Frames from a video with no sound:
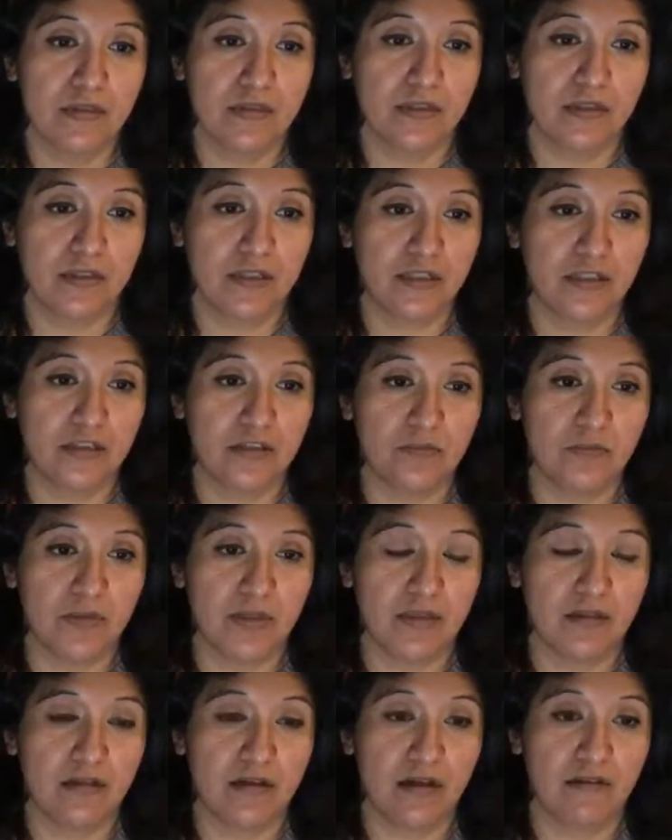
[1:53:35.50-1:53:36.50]
You need to be
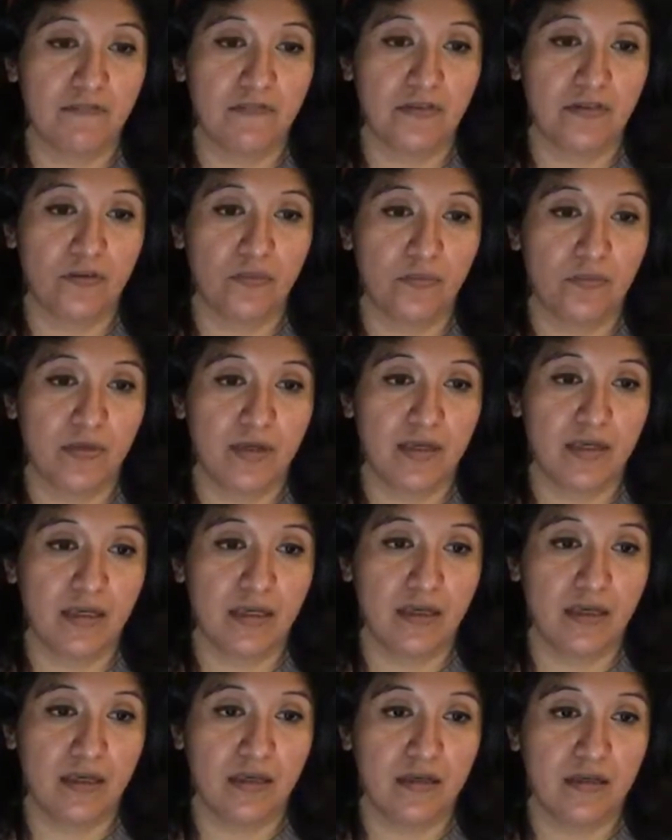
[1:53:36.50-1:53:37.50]
there, yeah, for the
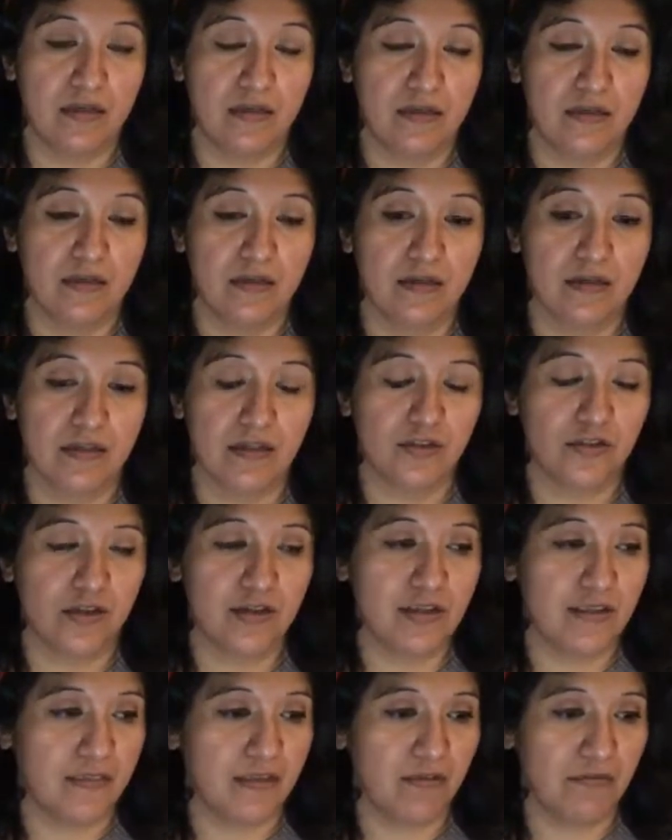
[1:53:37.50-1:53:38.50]
weekend. Yeah,
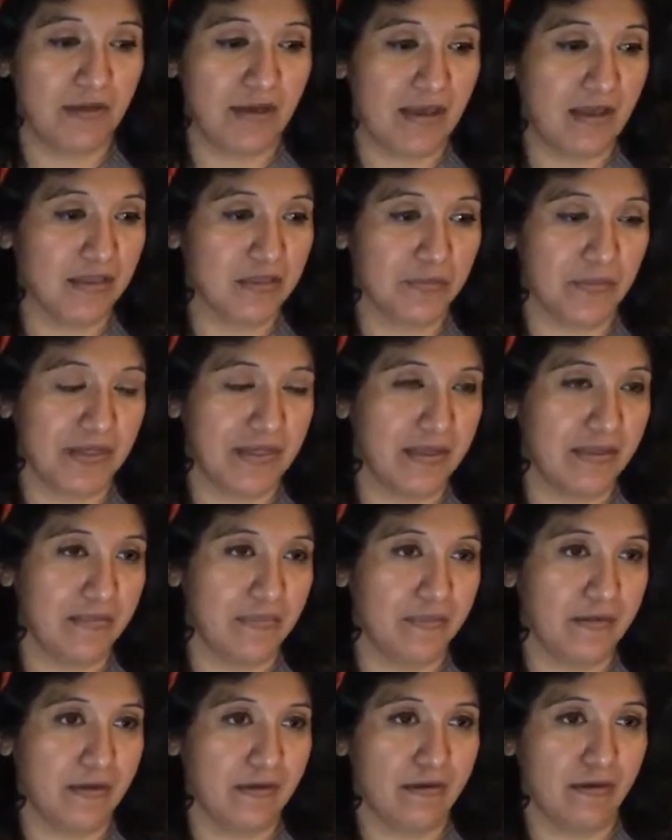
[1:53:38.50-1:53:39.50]
trying to think what else, but I
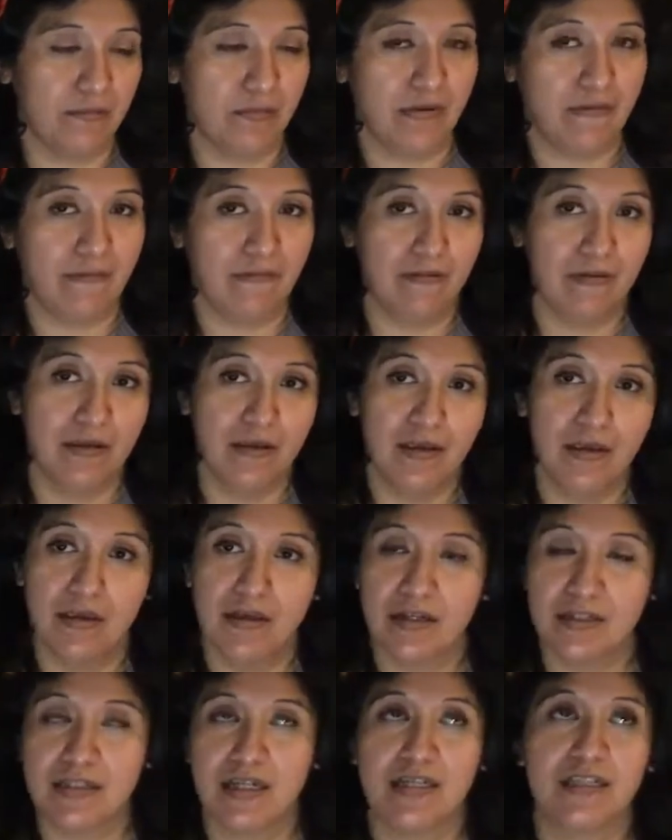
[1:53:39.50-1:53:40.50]
can't think. I'm like,
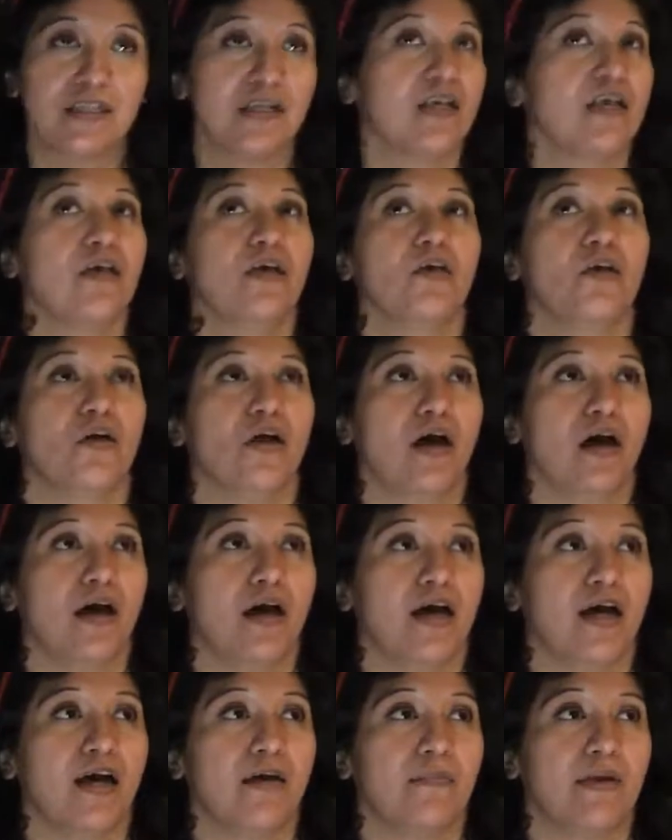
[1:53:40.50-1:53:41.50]
because
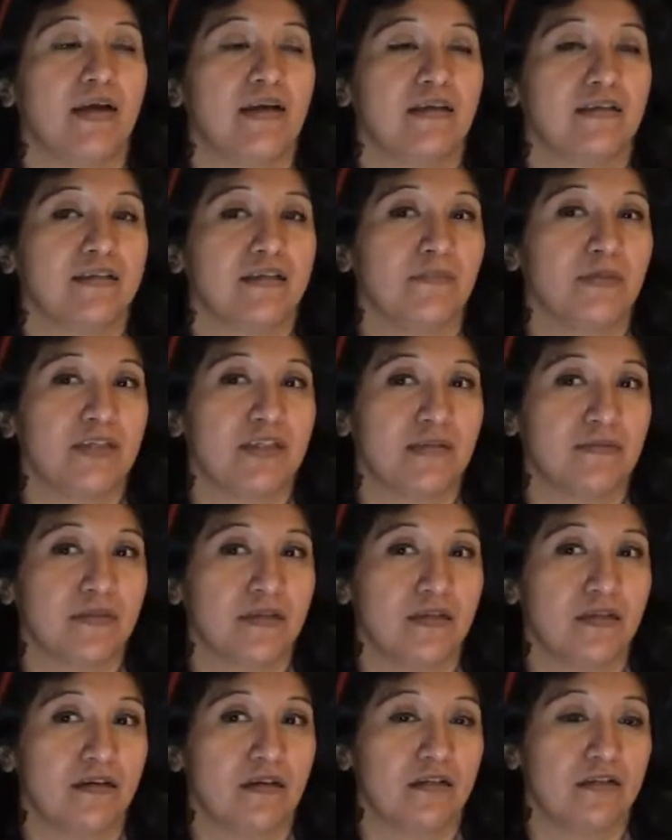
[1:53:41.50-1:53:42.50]
out of some of the times
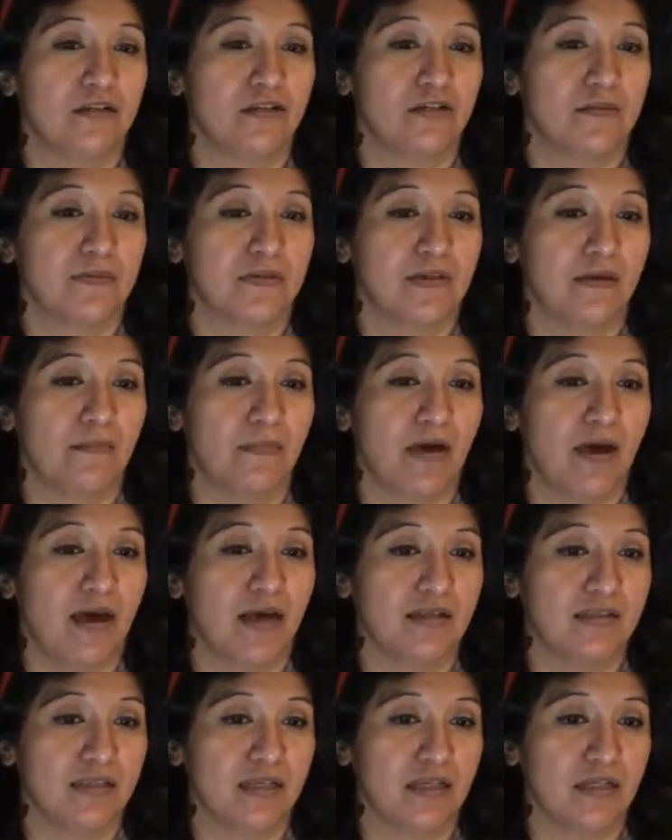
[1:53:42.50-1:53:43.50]
that I've gone to trips in the
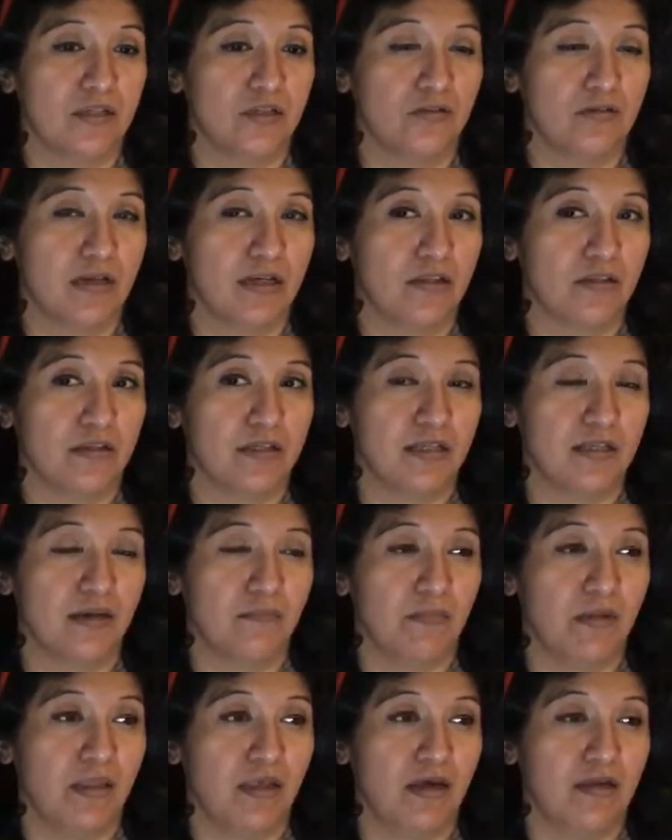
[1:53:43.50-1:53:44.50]
past, like I do like looking up
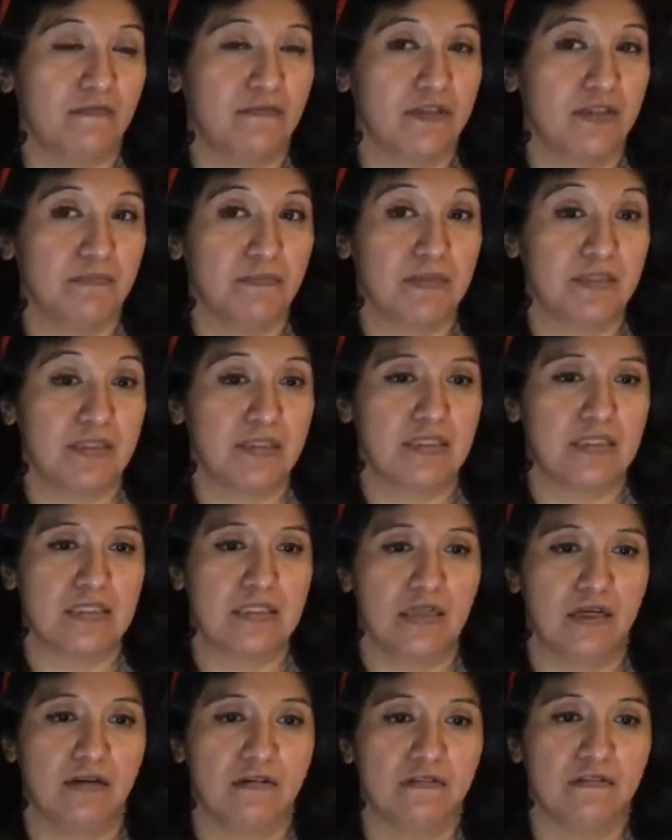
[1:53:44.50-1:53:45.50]
a lot of tips and
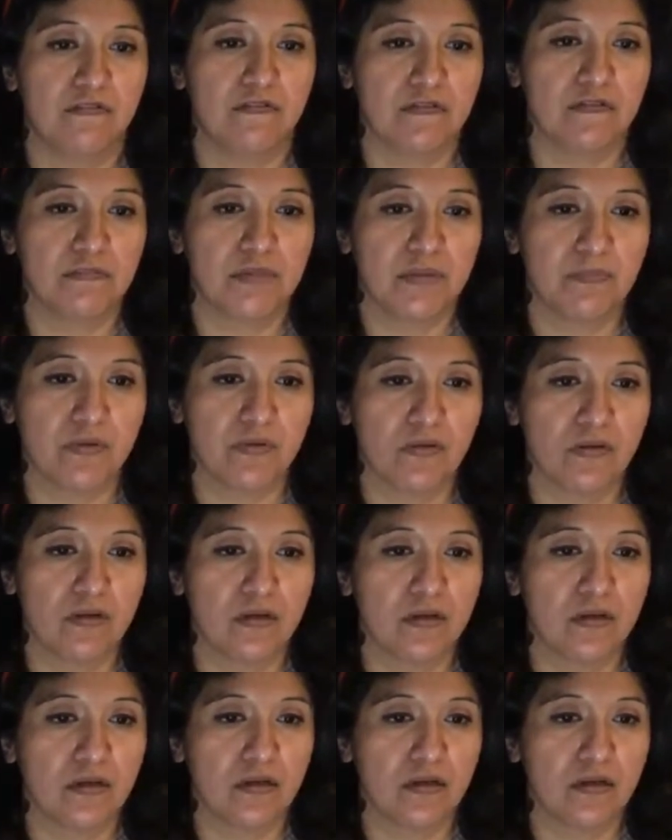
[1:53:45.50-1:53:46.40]
stuff from people.